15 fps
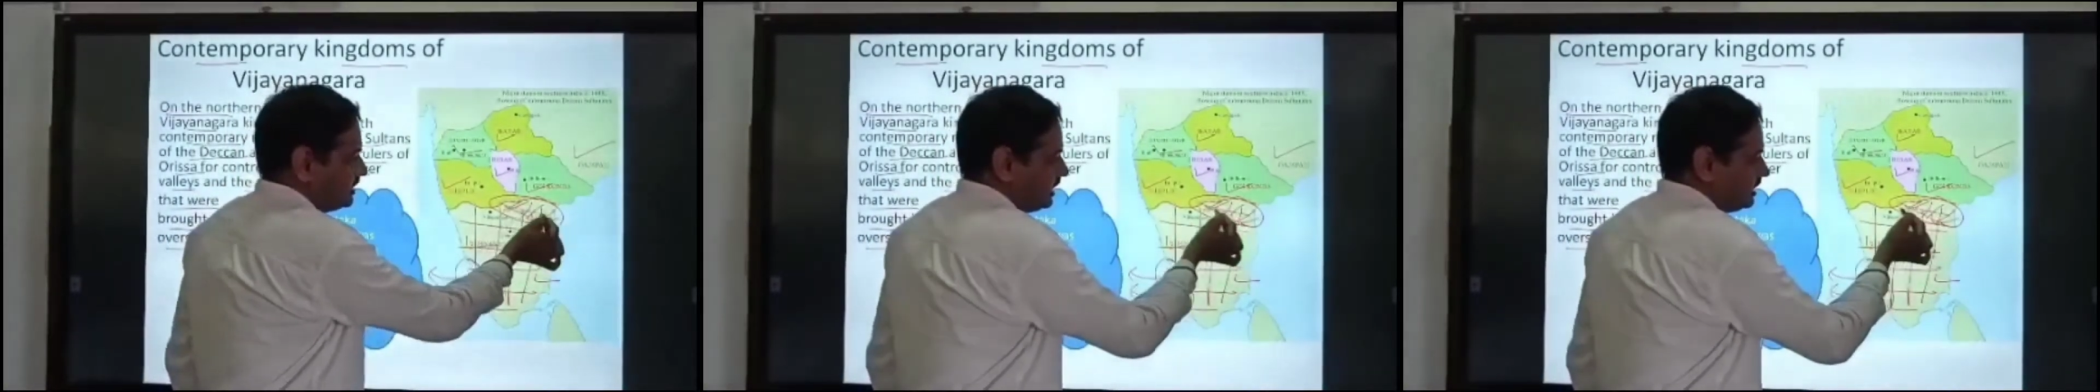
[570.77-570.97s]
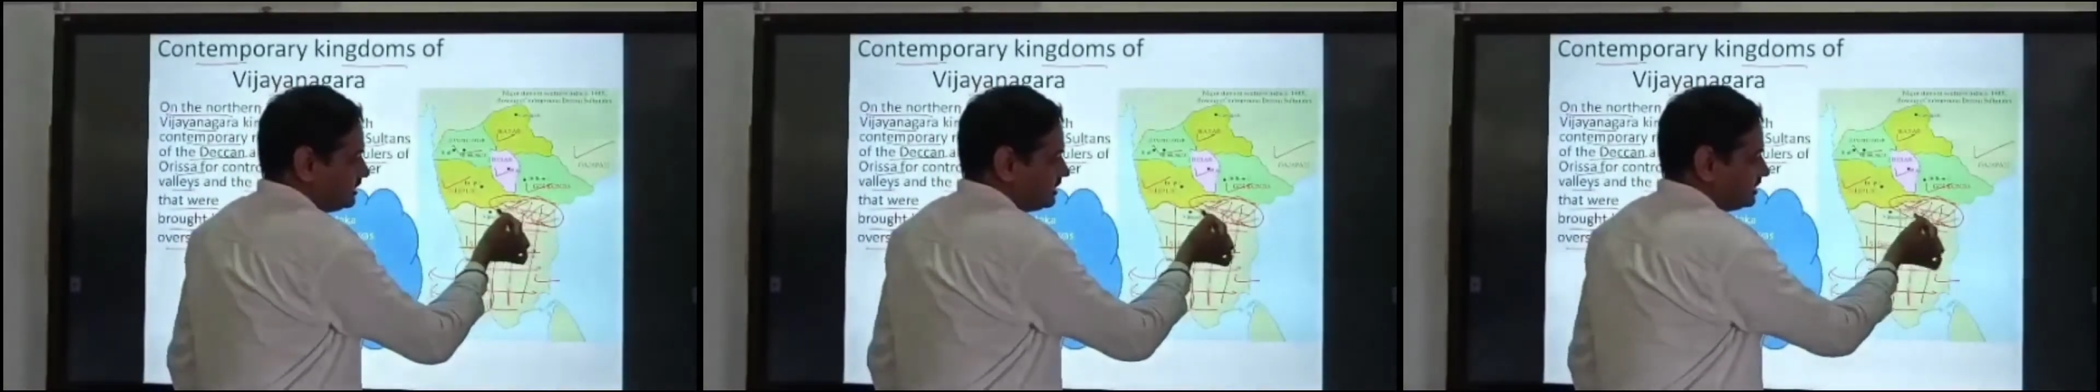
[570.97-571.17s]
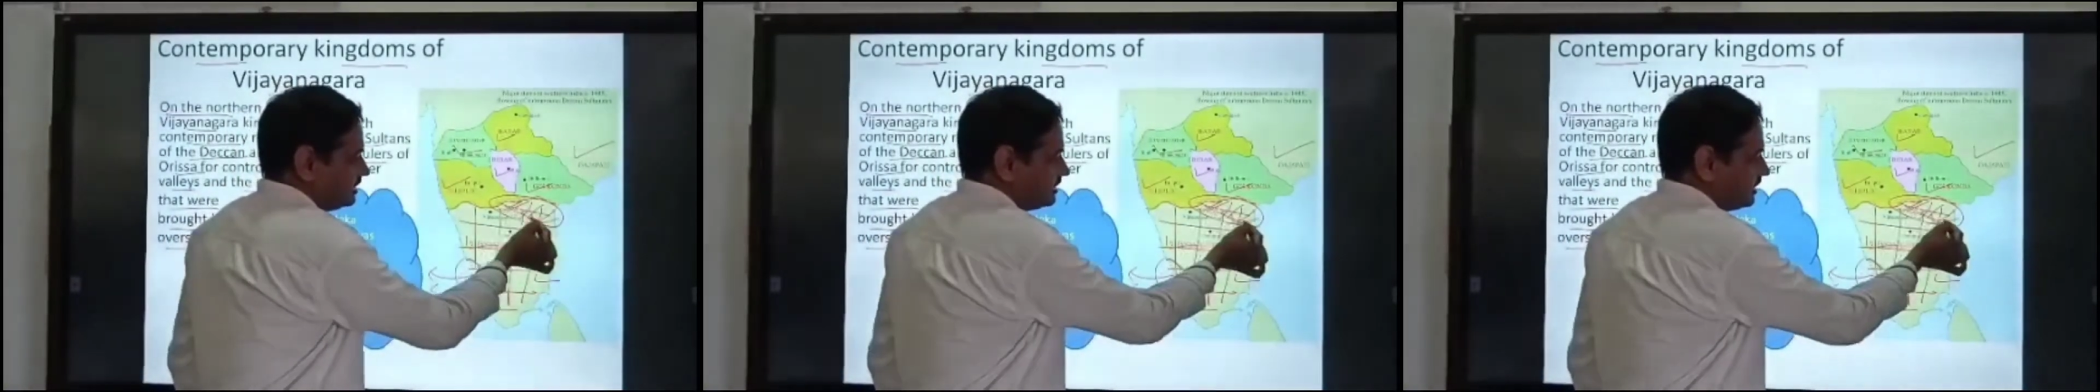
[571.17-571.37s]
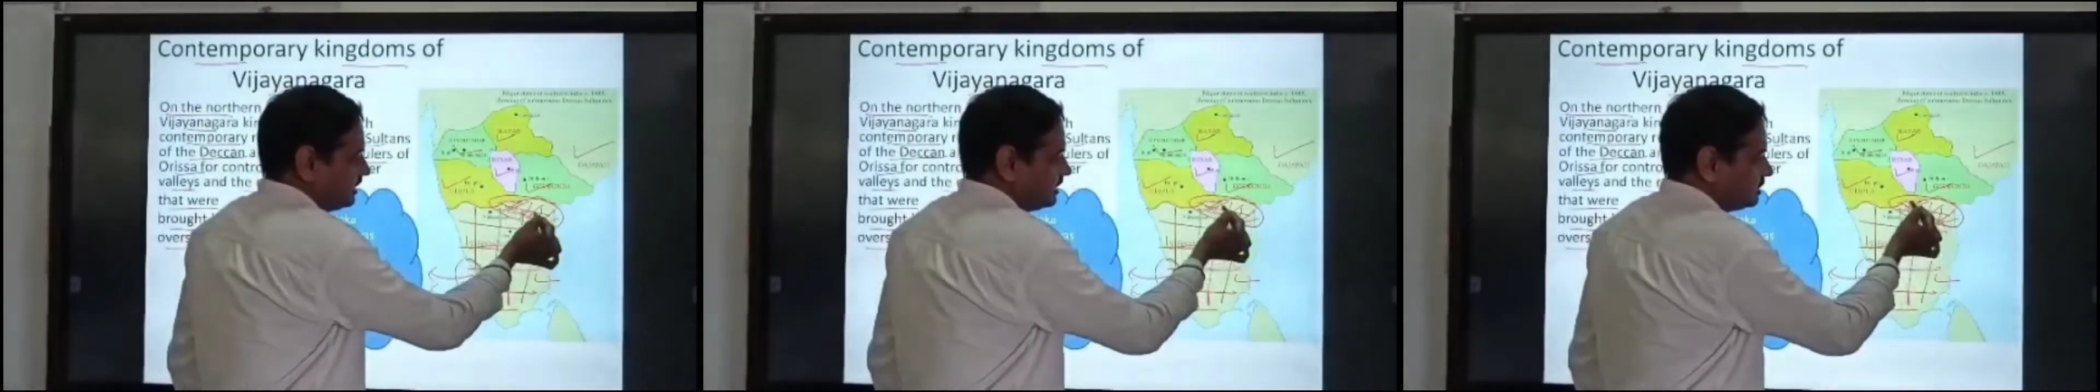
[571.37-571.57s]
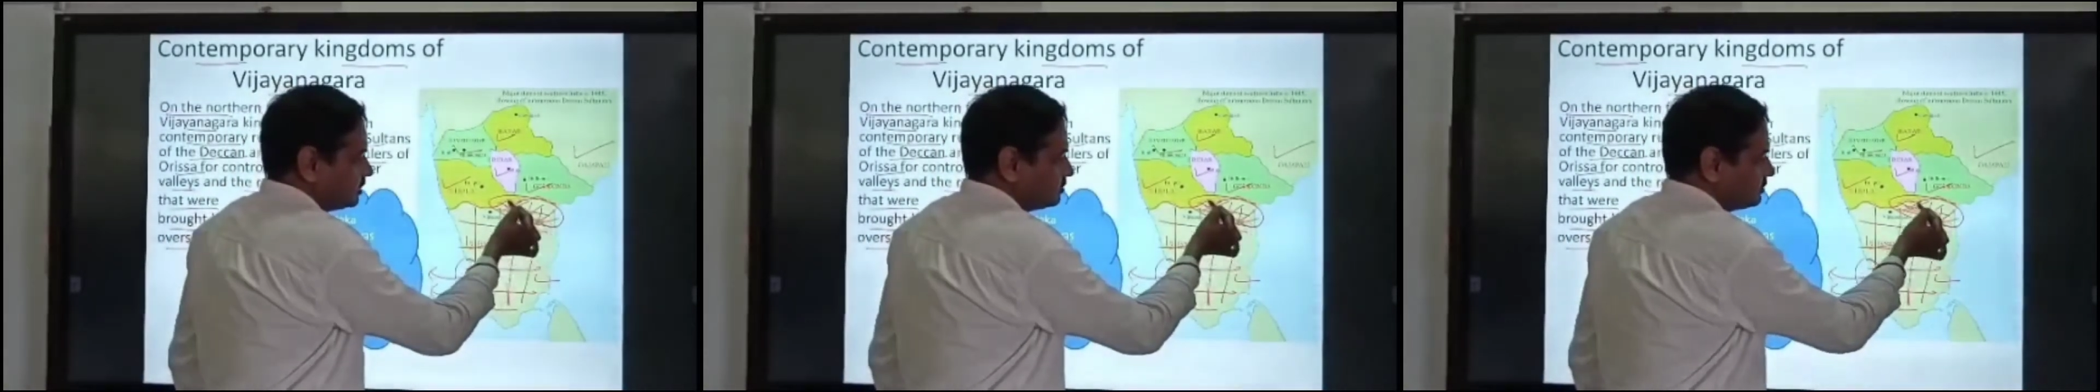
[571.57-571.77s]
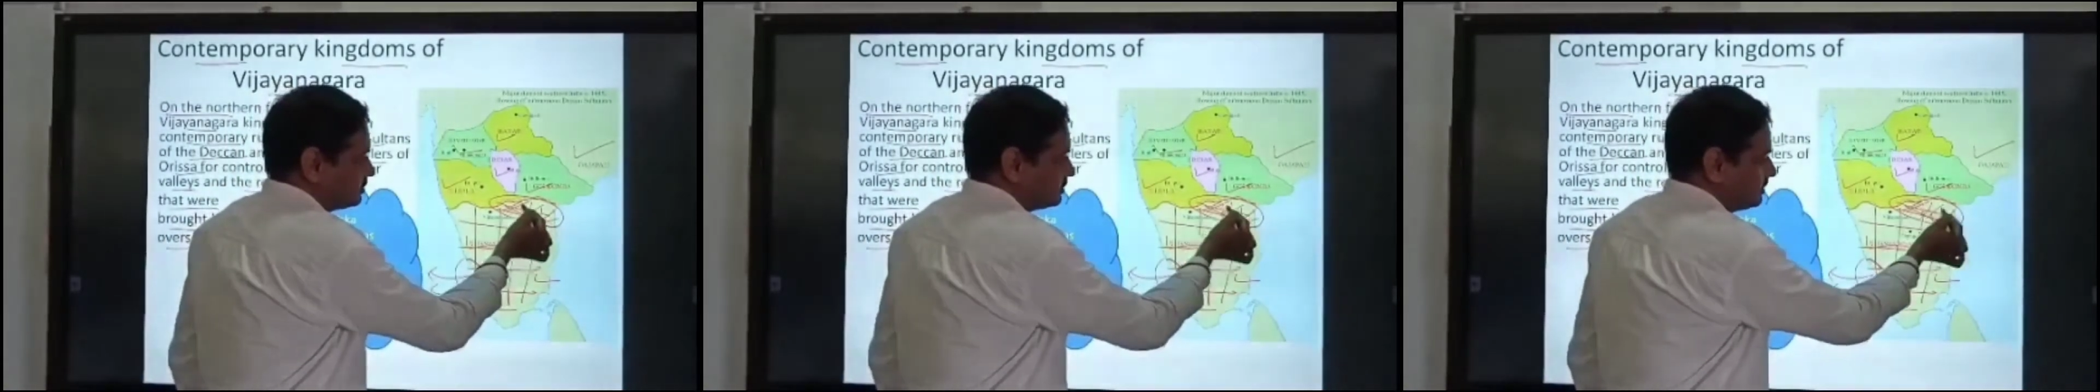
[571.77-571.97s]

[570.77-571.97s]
As a result, this was